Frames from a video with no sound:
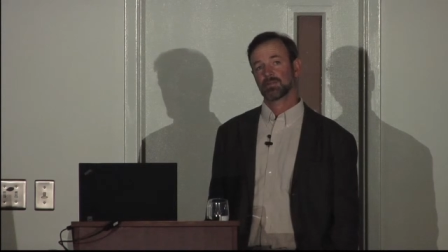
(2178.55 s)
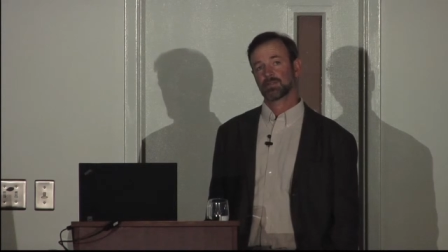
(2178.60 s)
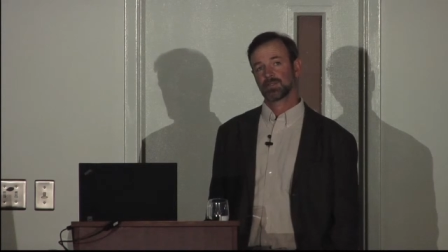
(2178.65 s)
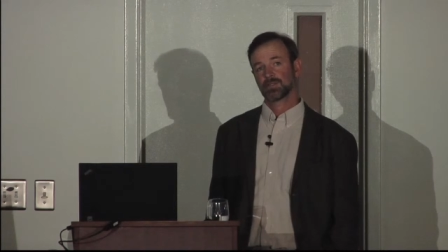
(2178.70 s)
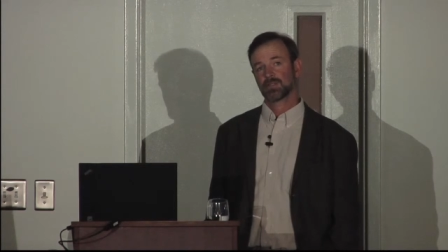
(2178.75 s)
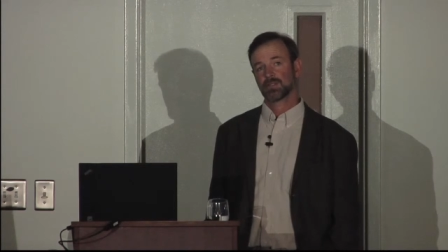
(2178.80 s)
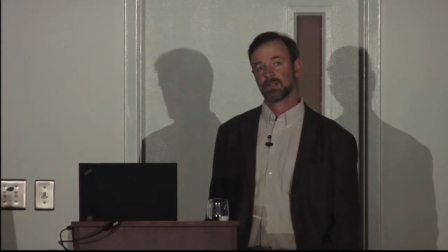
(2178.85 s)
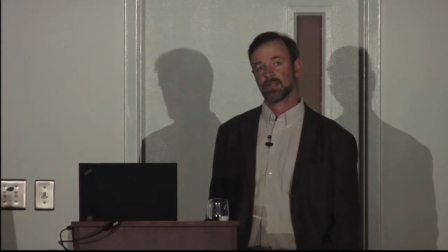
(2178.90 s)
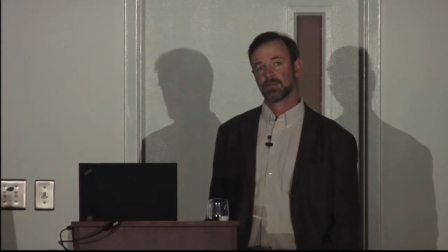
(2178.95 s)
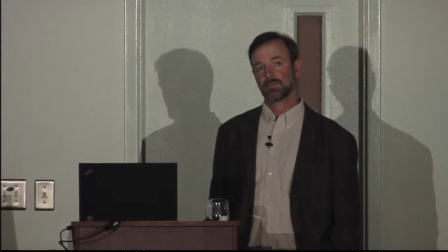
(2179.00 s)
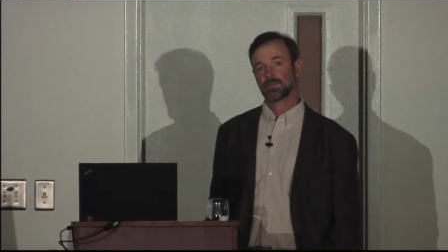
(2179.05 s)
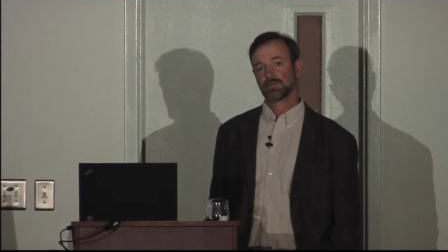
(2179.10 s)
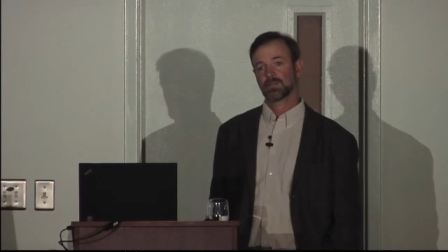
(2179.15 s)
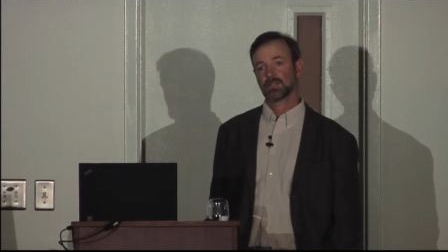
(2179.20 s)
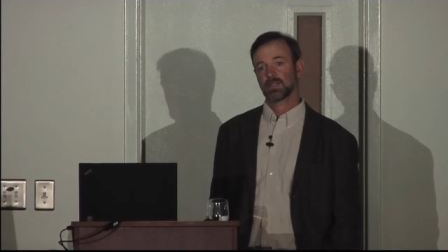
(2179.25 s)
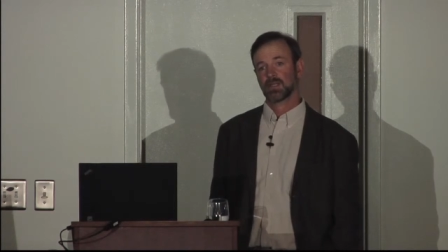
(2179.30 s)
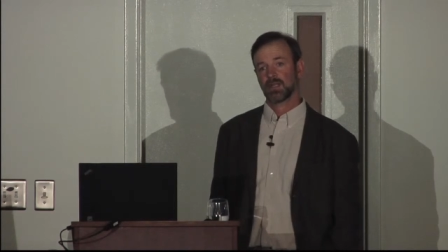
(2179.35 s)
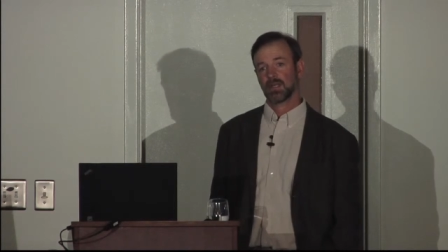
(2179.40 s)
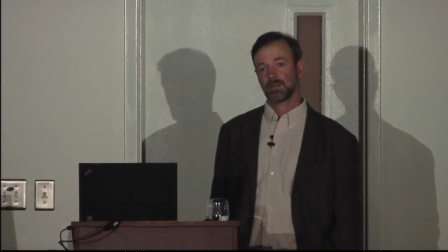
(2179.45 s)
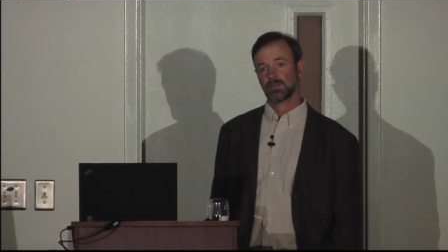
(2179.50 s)
Persian leopards
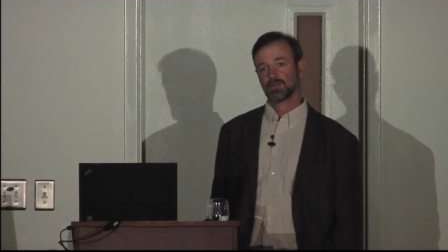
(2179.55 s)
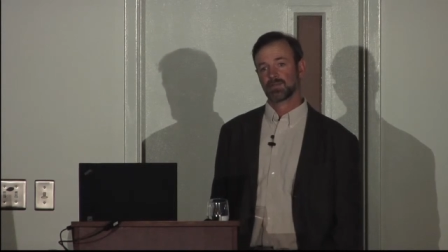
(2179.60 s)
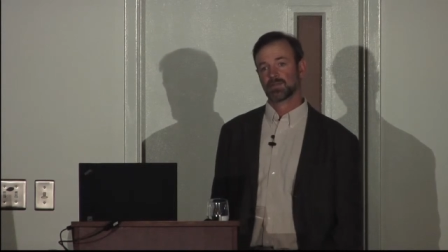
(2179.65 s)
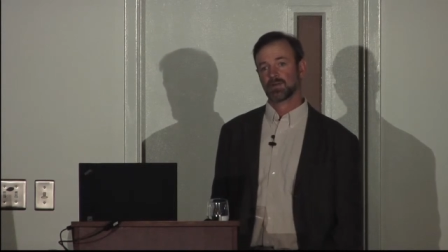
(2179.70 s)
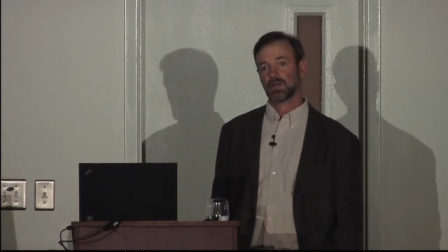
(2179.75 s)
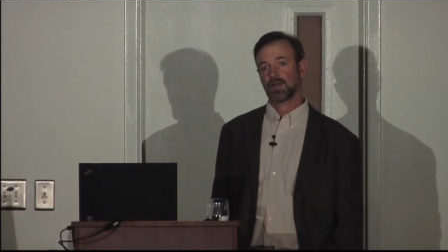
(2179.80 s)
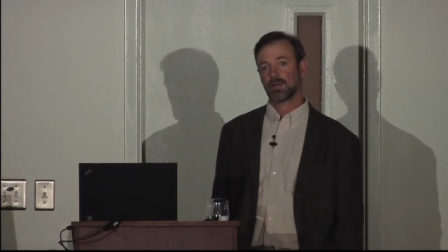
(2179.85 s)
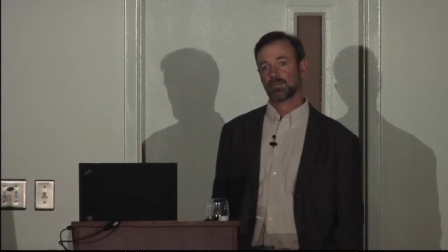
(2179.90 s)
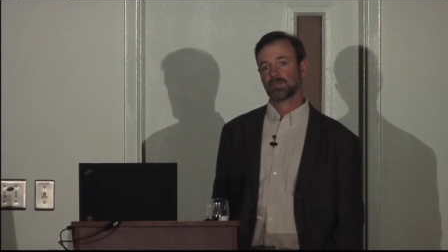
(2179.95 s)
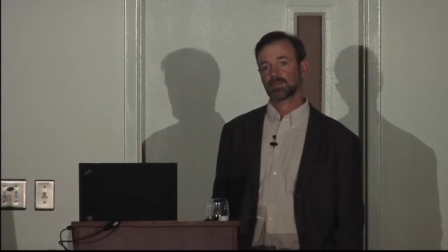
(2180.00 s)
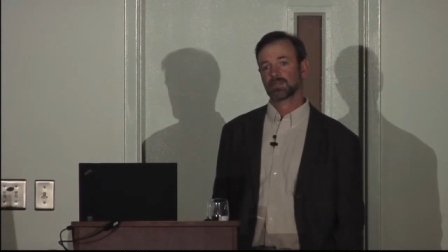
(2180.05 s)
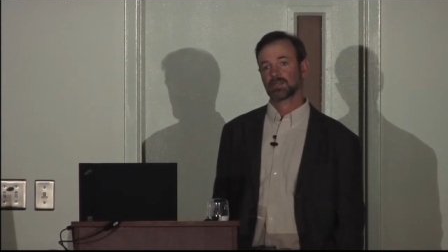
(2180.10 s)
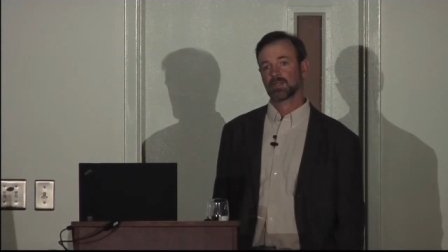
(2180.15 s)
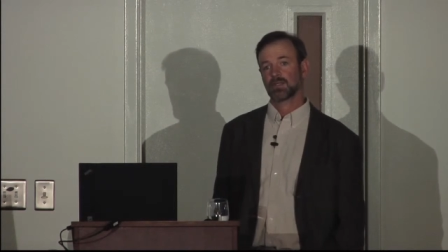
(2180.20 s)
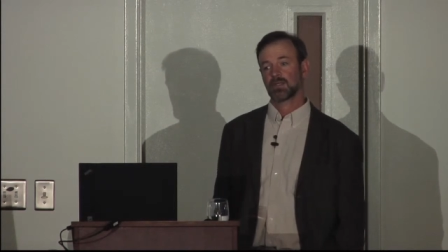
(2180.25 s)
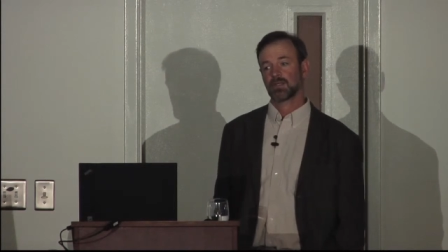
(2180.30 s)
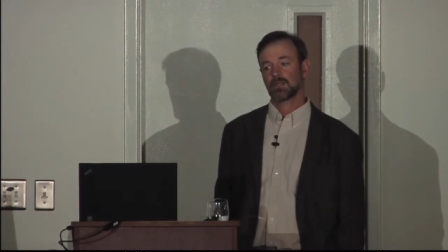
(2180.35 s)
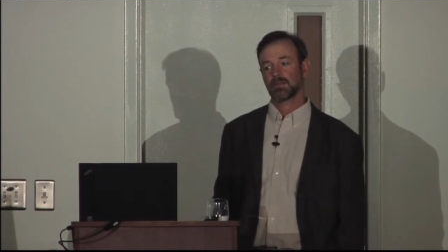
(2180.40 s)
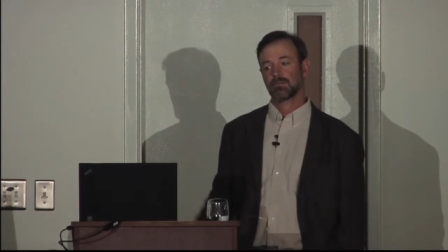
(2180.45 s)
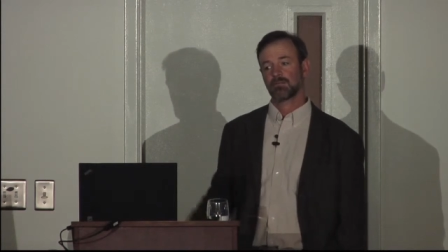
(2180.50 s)
and camera traps
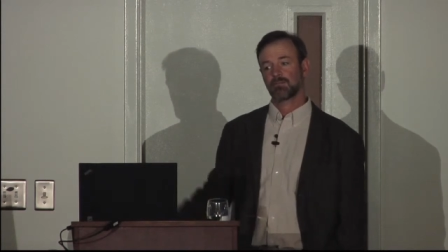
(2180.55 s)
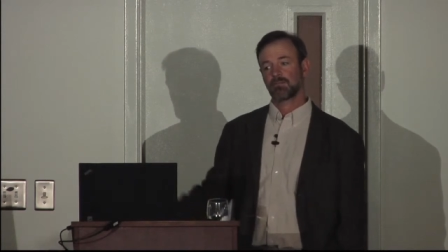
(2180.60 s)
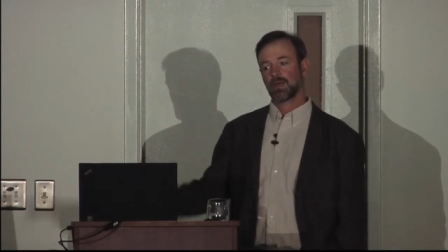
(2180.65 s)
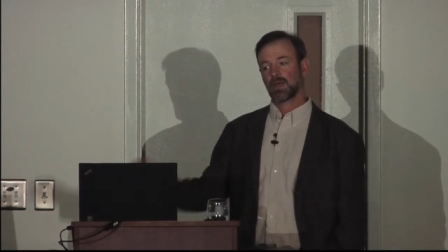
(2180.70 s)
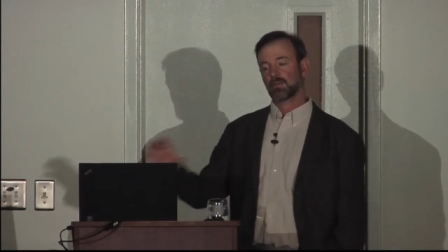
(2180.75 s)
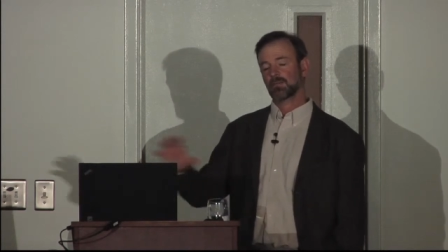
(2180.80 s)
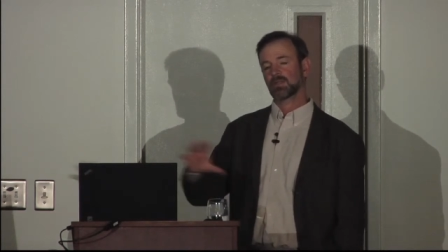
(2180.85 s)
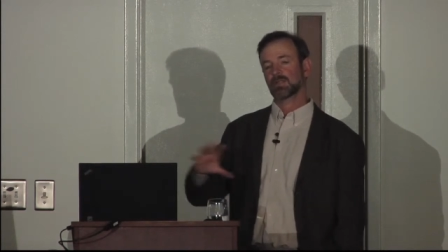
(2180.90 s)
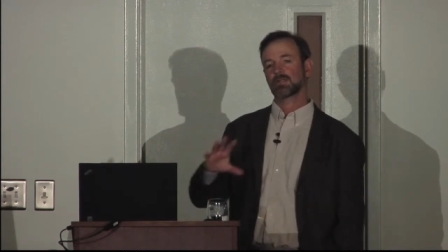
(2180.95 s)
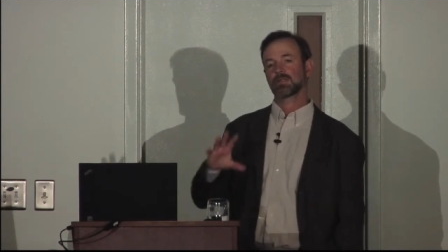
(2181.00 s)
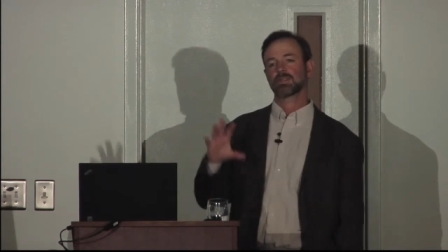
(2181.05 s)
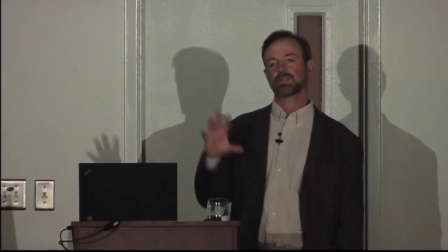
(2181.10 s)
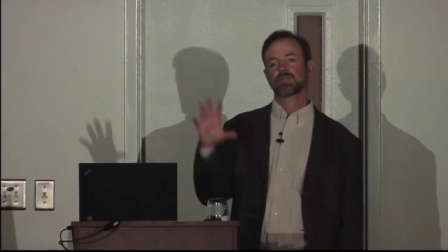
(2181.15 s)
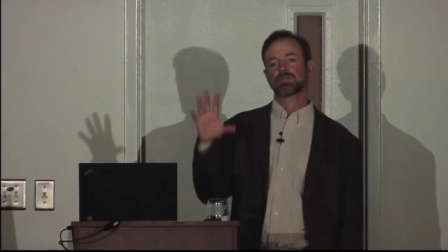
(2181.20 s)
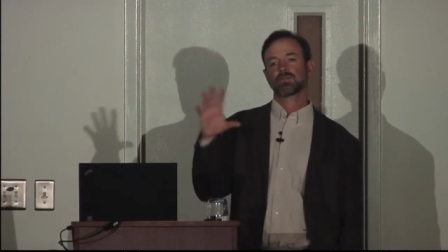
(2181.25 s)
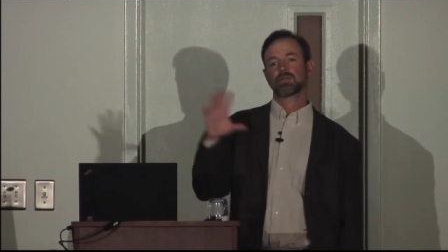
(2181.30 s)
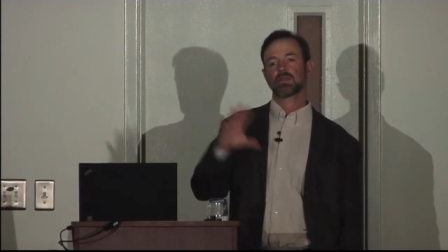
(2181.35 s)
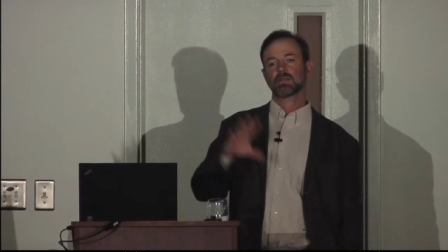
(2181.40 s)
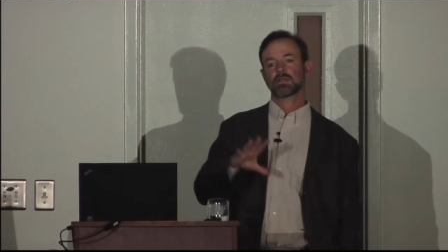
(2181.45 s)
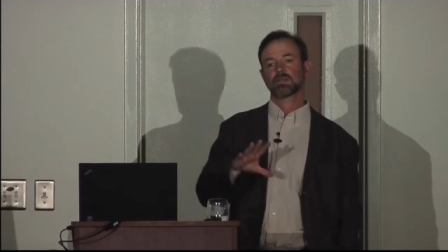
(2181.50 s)
in Bamiyan
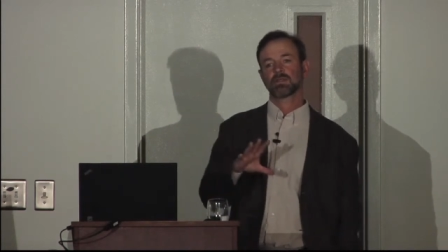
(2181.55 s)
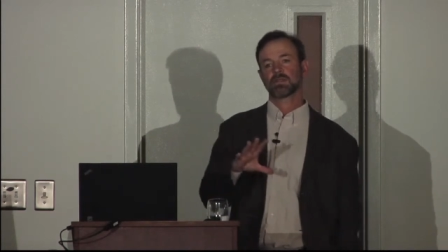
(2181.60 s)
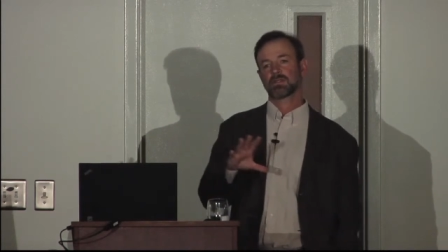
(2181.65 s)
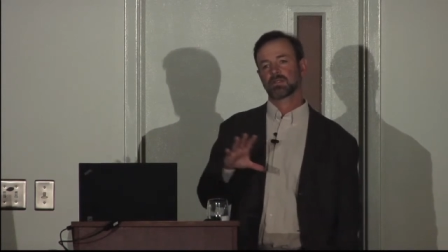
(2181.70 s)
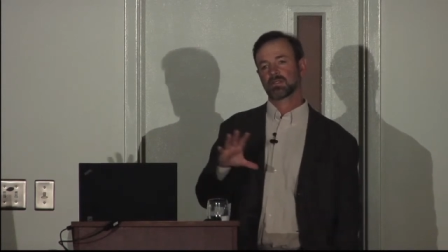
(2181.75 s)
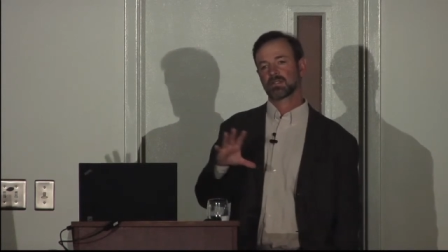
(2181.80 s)
district,